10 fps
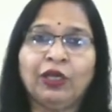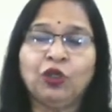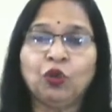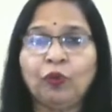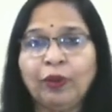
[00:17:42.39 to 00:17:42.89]

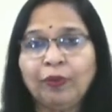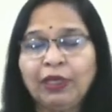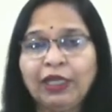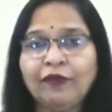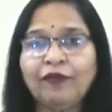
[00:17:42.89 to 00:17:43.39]
Do we
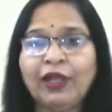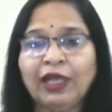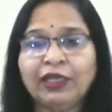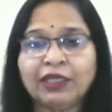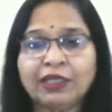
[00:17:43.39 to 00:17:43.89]
believe
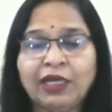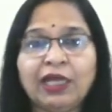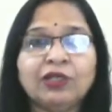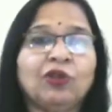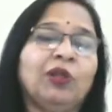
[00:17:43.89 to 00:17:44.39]
that the
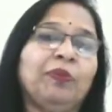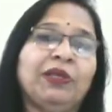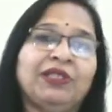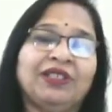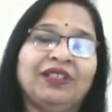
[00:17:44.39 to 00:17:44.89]
snails on the
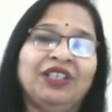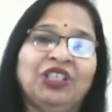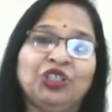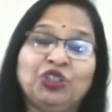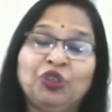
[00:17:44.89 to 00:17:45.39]
picture
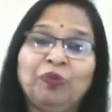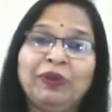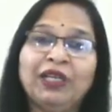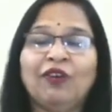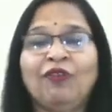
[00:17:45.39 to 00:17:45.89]
should
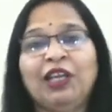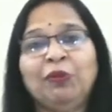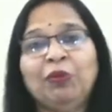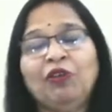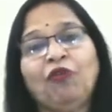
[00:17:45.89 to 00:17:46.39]
be
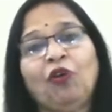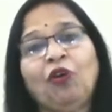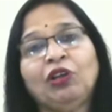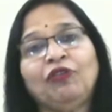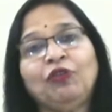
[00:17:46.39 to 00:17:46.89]
available
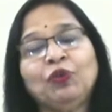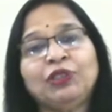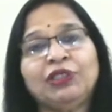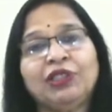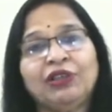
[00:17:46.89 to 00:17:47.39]
for the
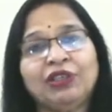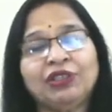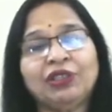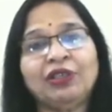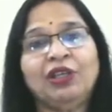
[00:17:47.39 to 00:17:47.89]
future
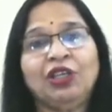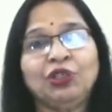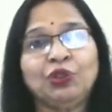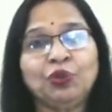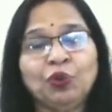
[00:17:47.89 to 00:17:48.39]
generation
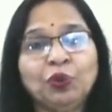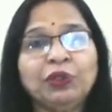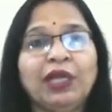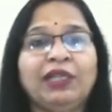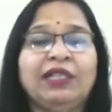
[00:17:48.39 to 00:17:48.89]
to know
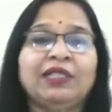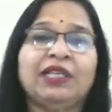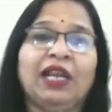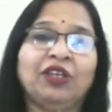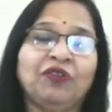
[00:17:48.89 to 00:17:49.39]
that these
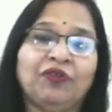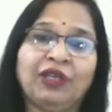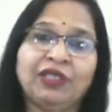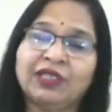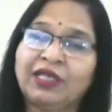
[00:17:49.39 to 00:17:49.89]
kind of
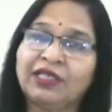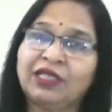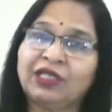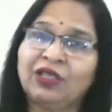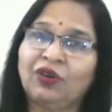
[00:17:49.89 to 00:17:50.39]
creatures
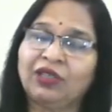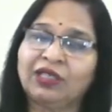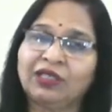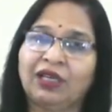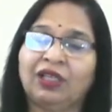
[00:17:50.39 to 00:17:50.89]
existed on
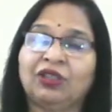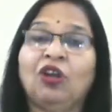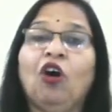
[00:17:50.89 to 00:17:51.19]
this earth?